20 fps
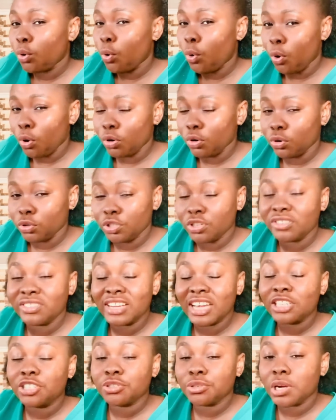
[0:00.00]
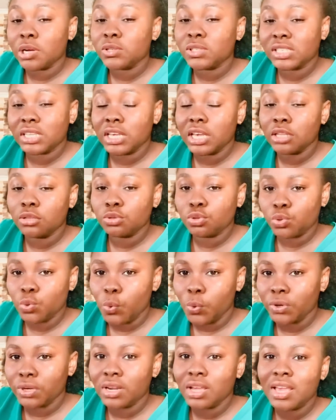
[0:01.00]
color, your natural skin
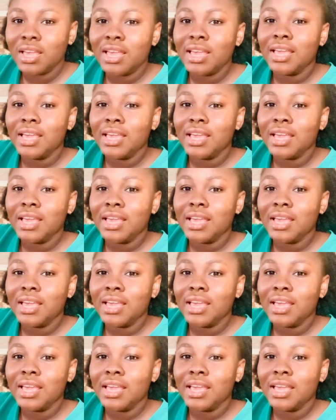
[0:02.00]
tone.